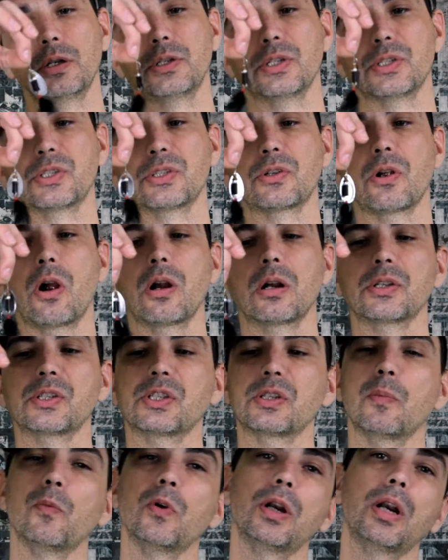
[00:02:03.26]
to start
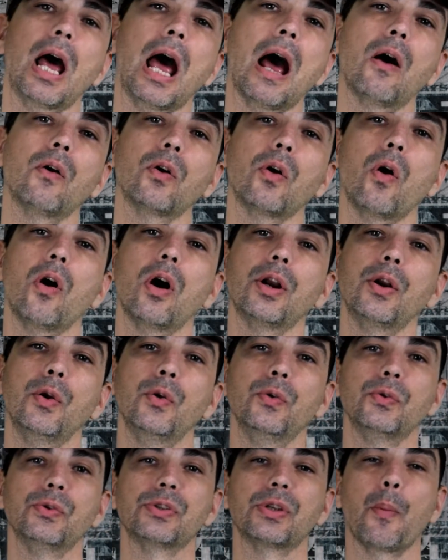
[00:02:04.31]
someone out on
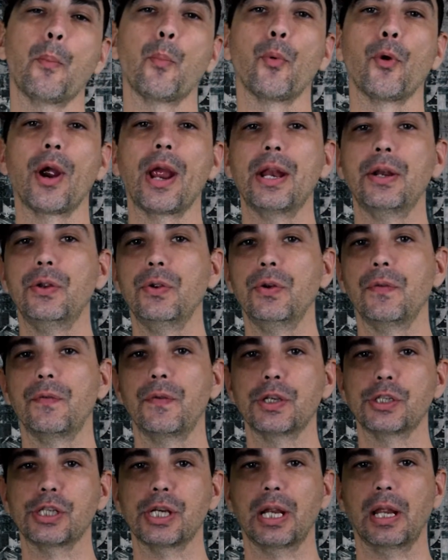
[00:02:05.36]
who's brand new to
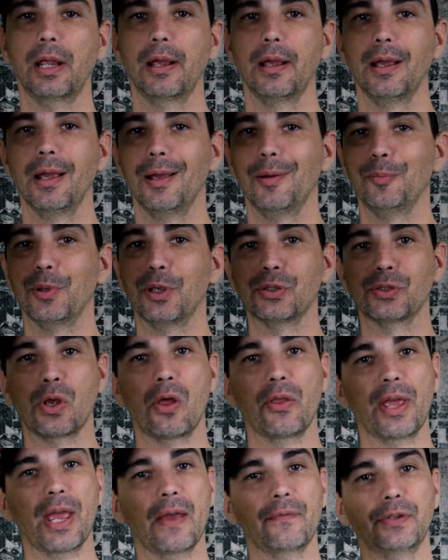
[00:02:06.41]
fishing, because all
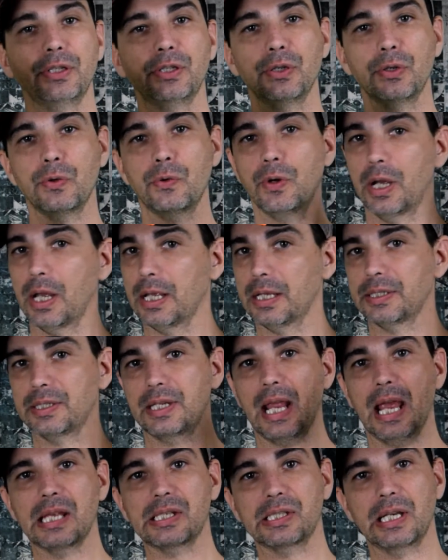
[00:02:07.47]
they have to do is
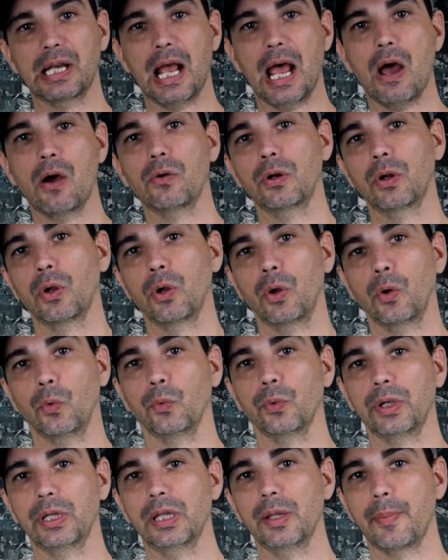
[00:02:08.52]
cast it out,
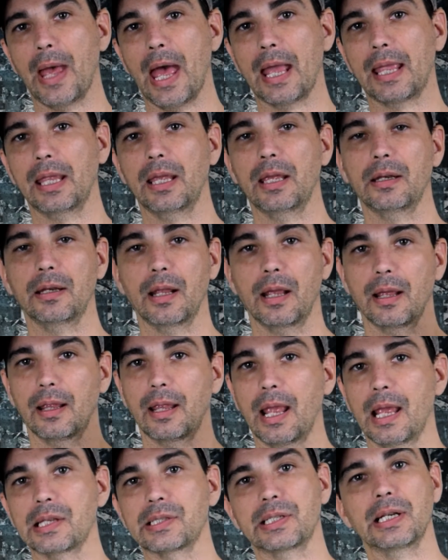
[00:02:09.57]
reel it back in,
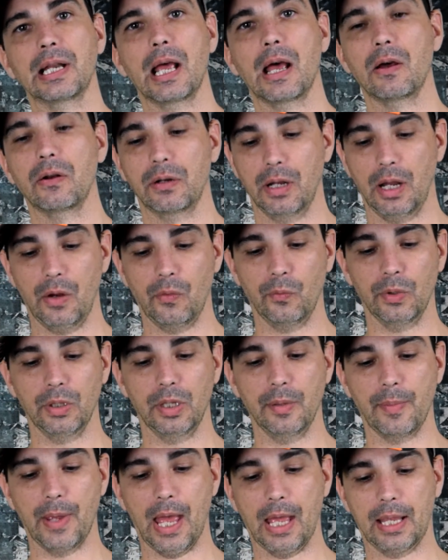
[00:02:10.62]
cast it out, reel
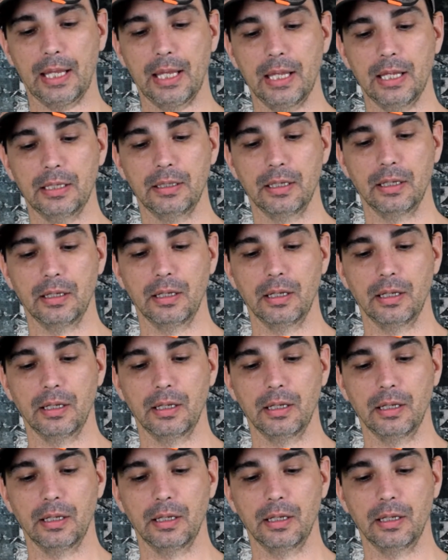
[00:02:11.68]
it back in,